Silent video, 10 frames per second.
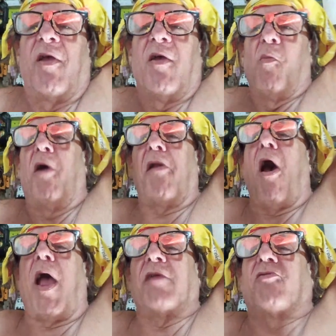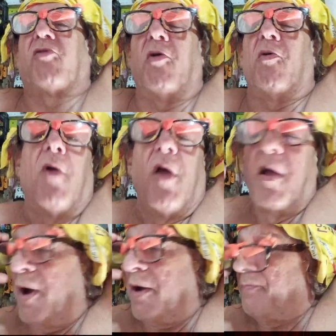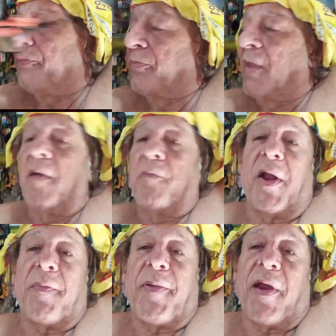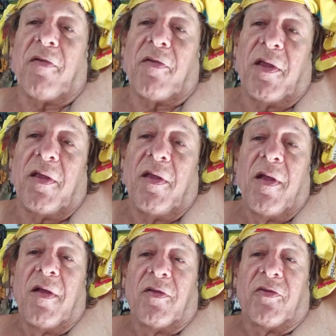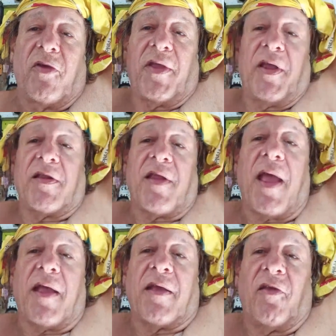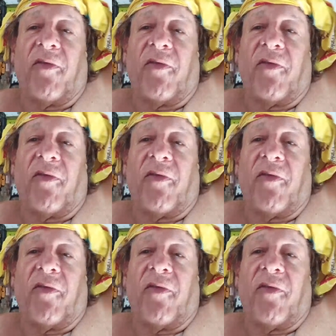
what I do. But apparently, to the antagonist,